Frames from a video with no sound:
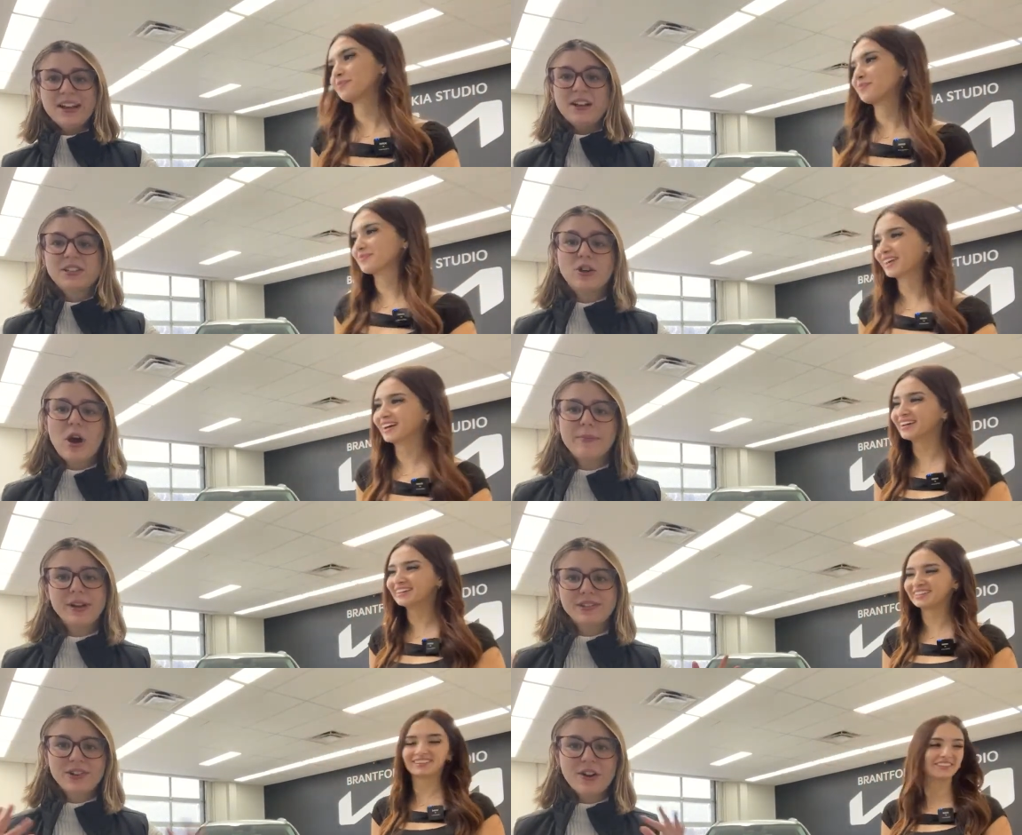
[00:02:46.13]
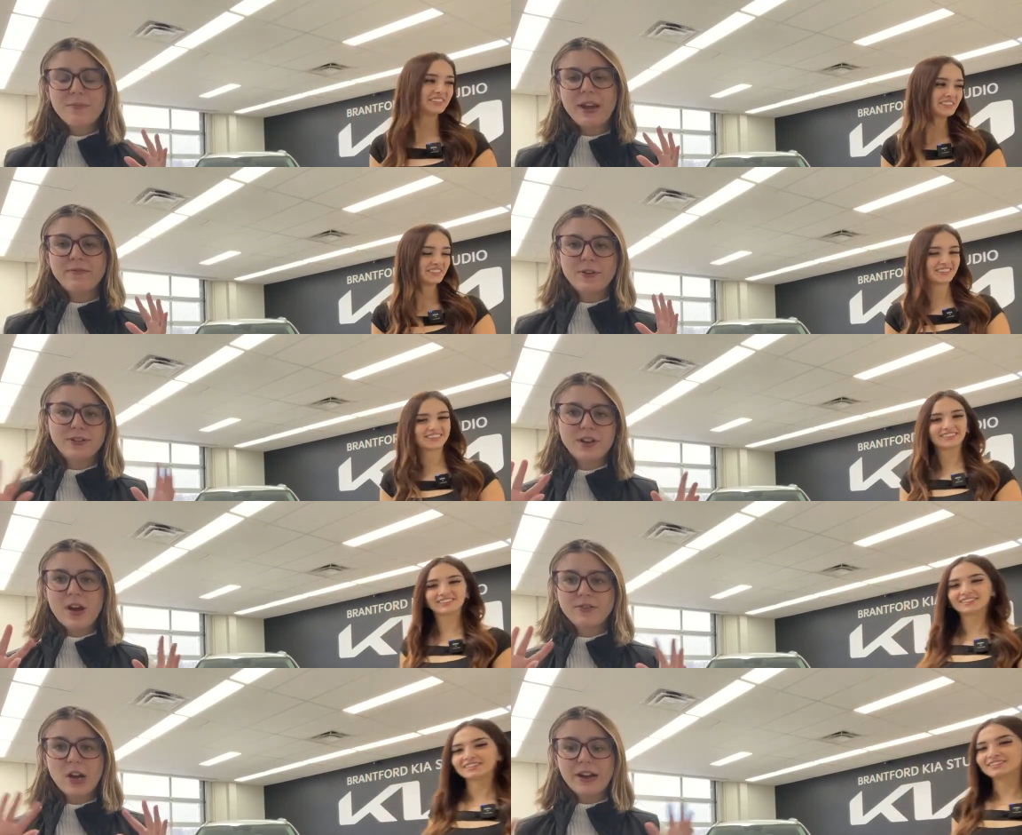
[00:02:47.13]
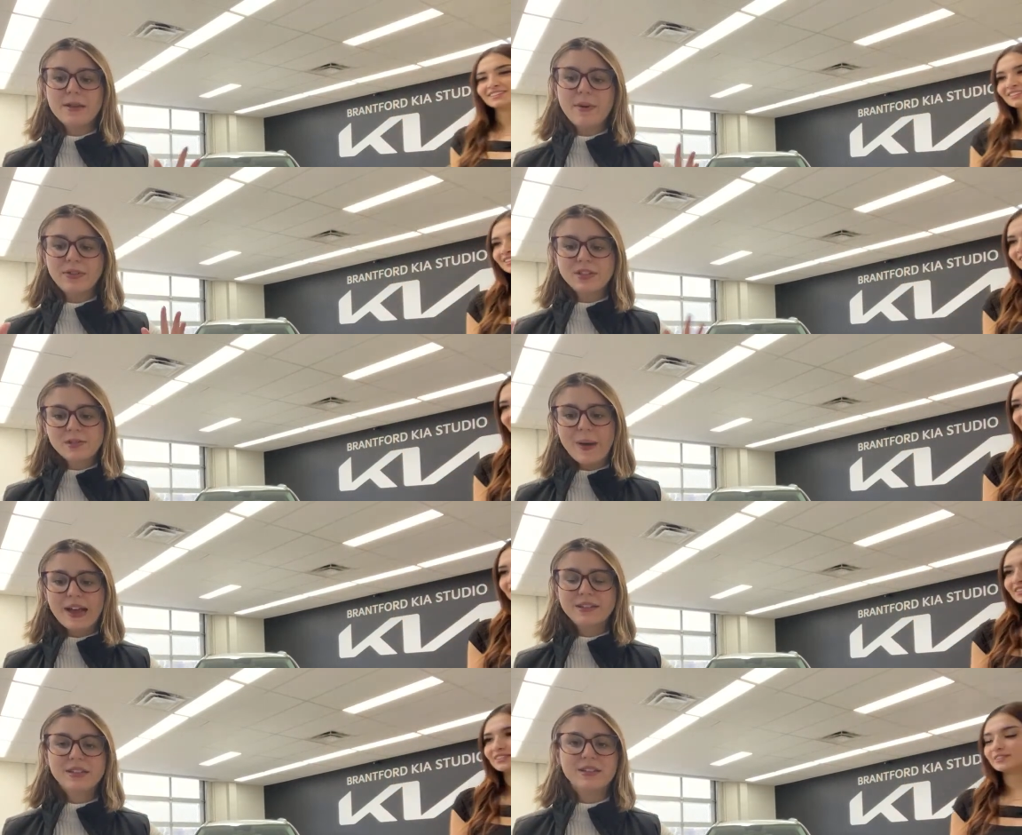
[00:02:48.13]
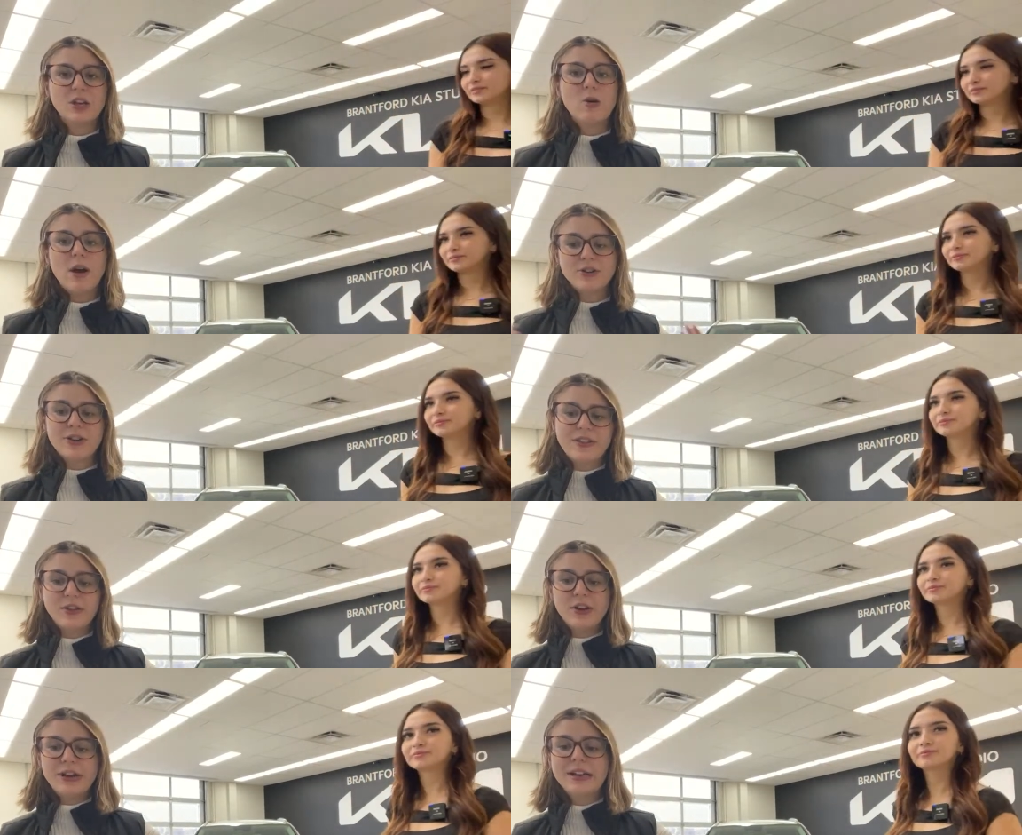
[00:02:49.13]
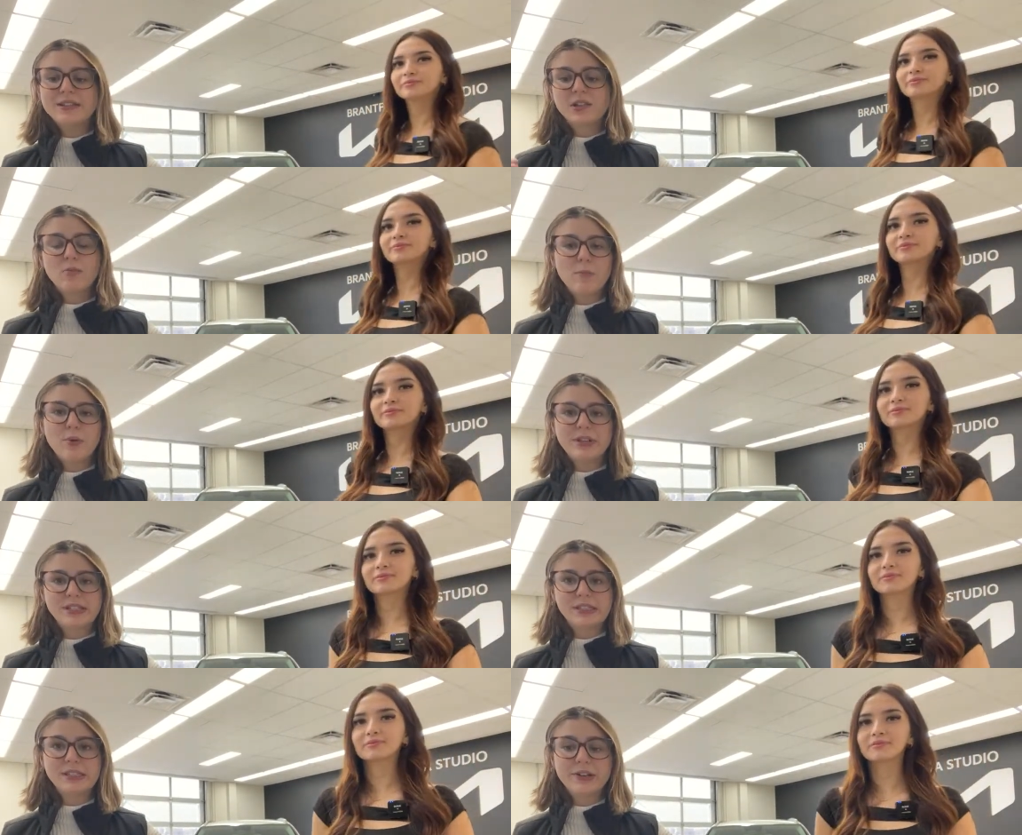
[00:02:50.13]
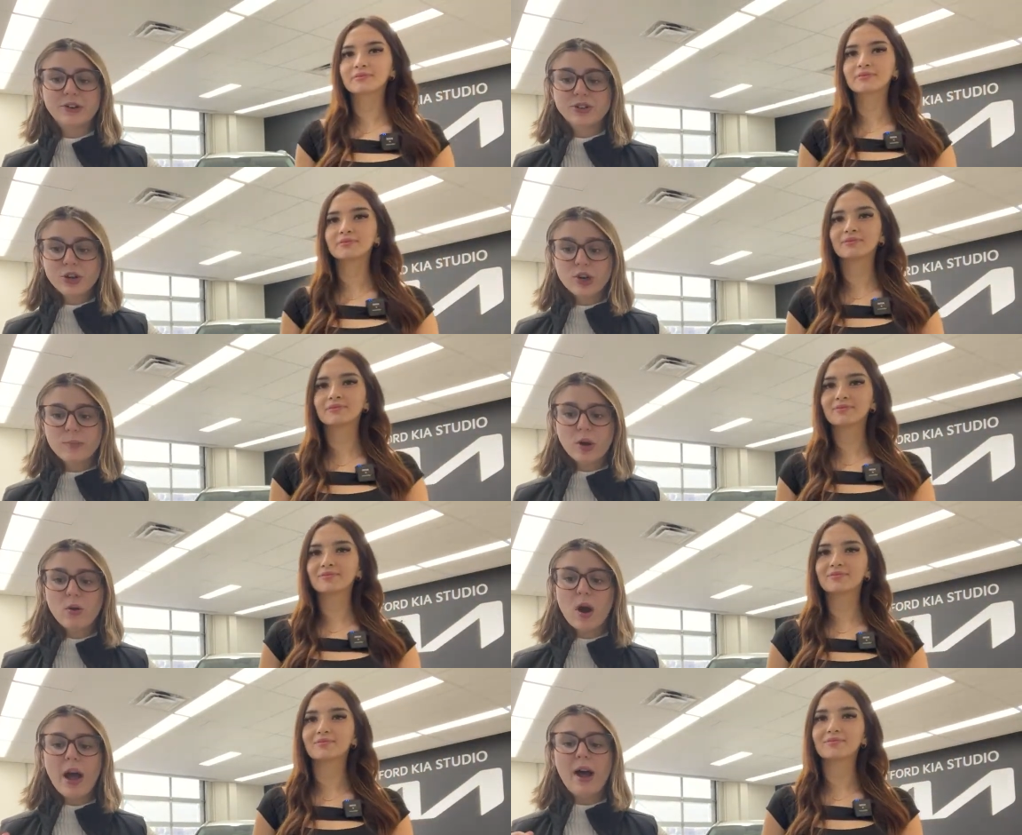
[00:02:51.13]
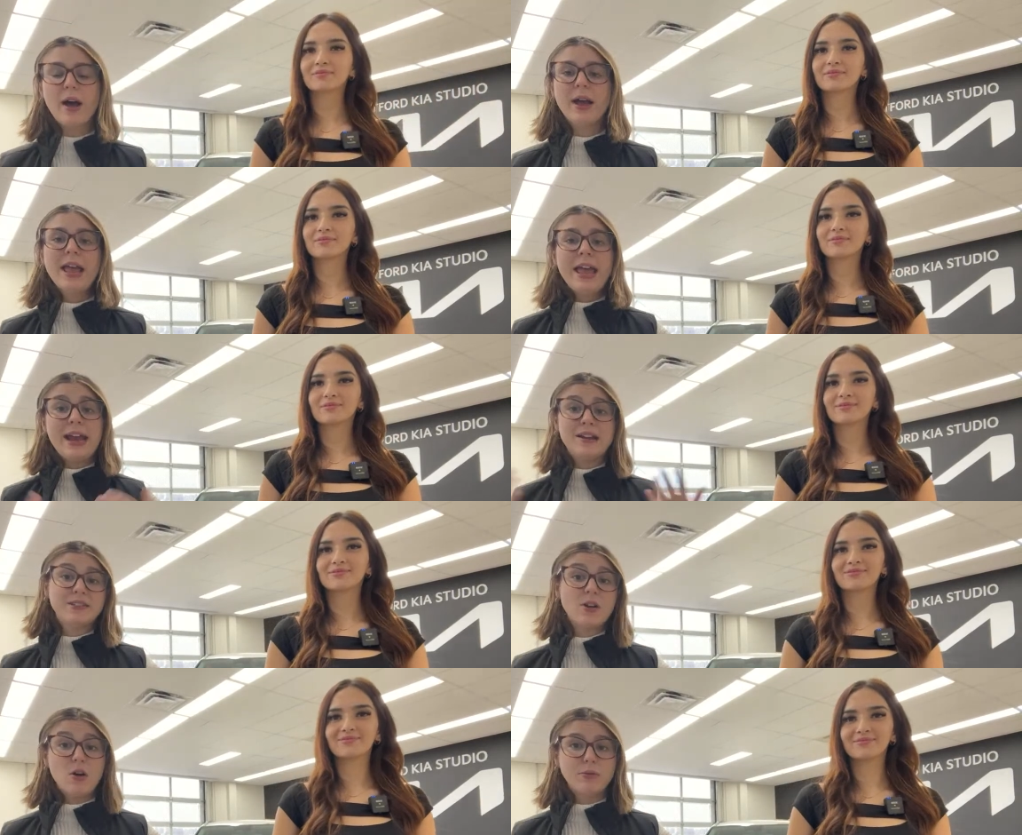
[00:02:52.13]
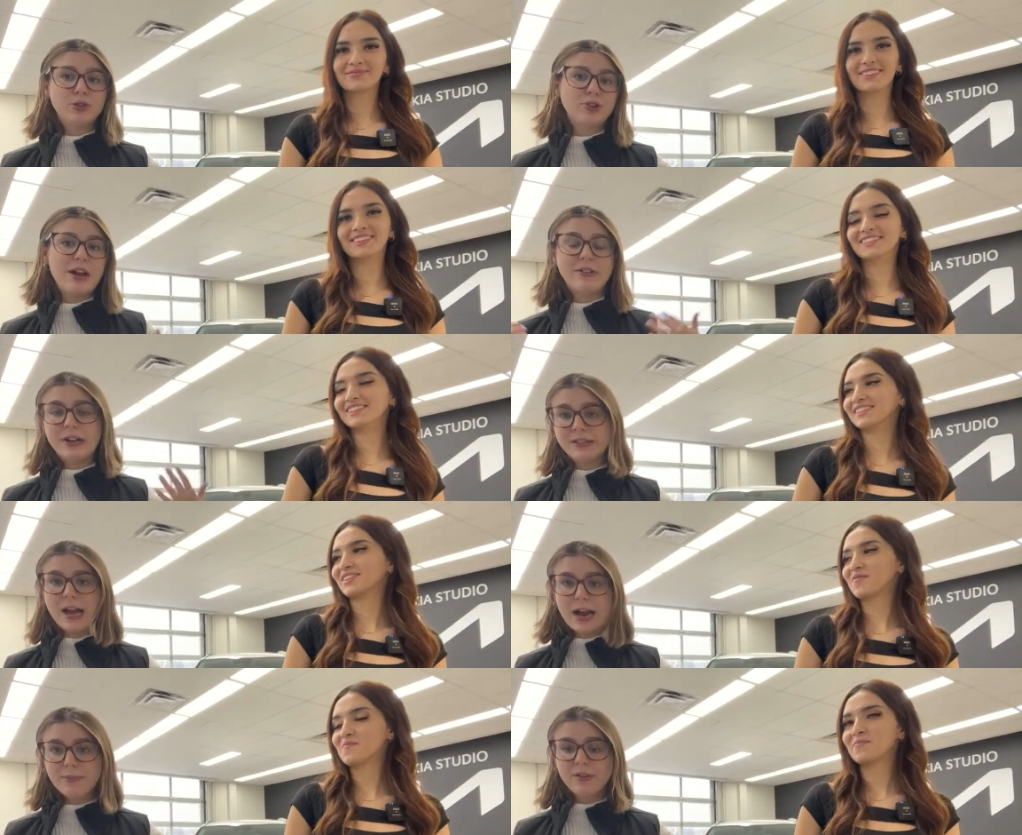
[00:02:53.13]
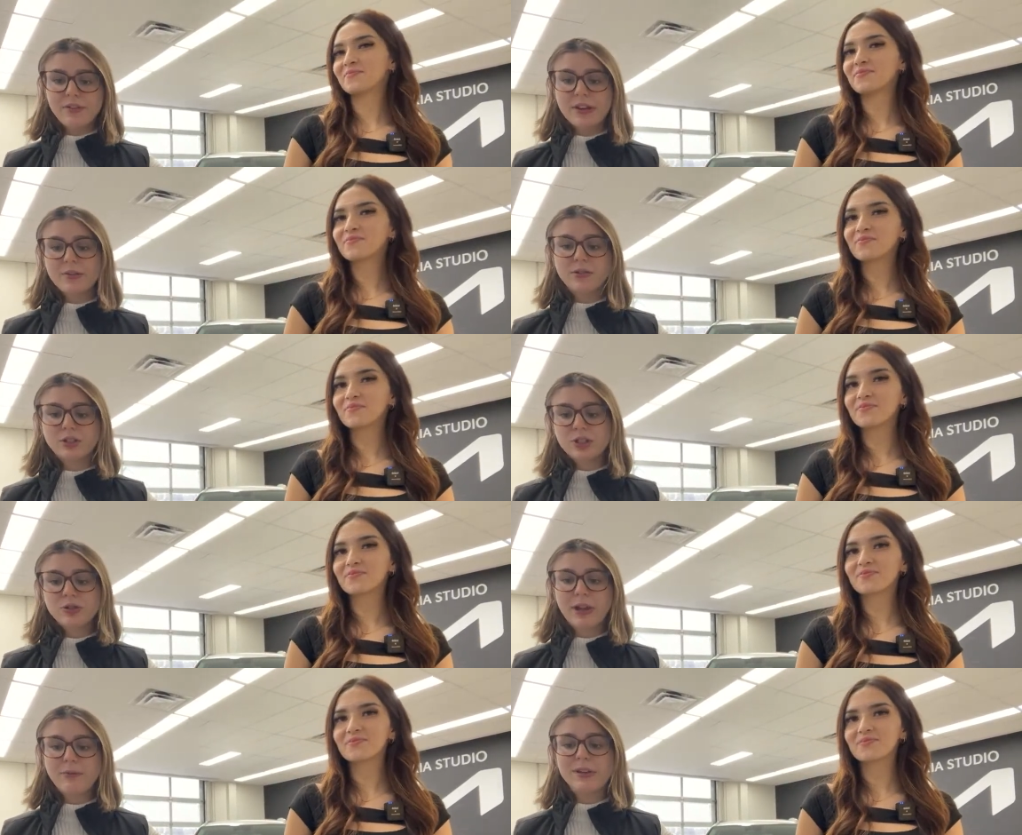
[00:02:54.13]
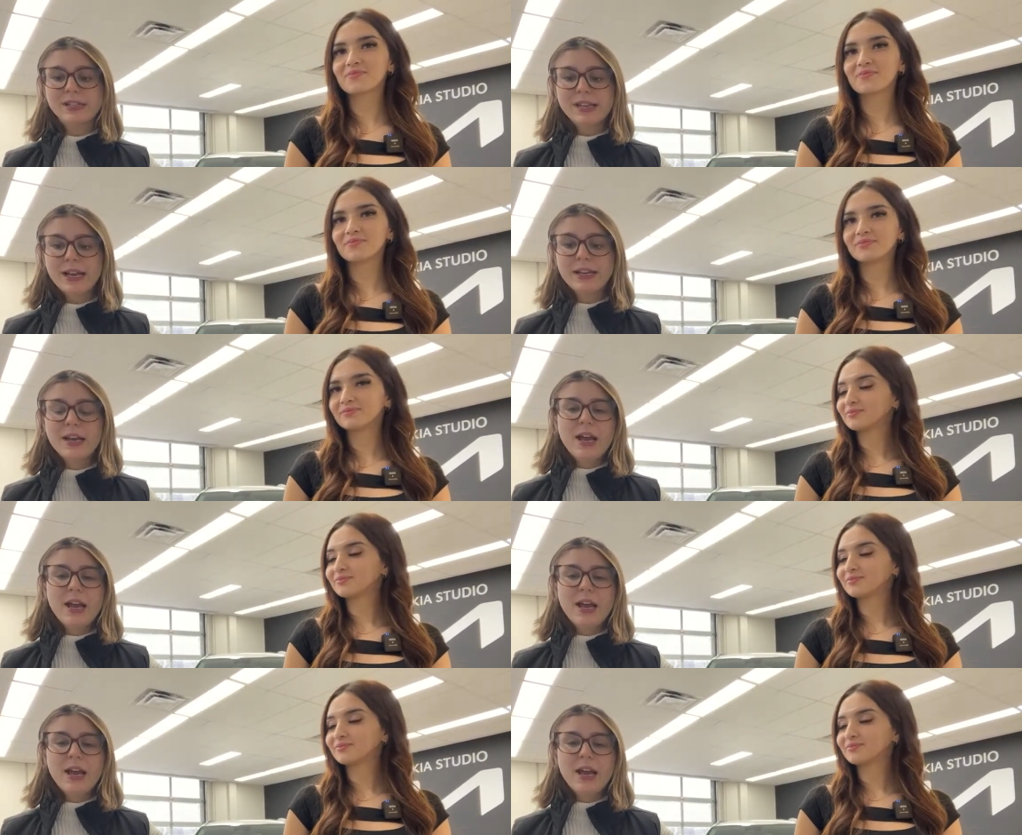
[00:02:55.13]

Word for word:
Speaker 1: So I'm going to start by first off talking about the specs. So underneath the hood, it is the 1.6 liter turbo. Uh, it is an all-wheel drive. It is a hybrid vehicle too, like we said.